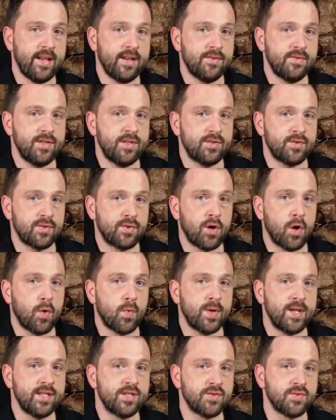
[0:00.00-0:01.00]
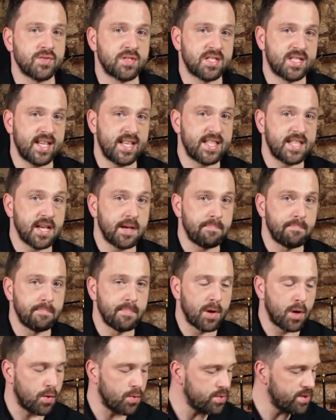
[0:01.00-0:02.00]
you need to go into setup
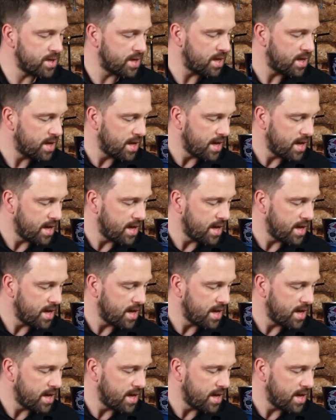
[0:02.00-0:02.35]
mode.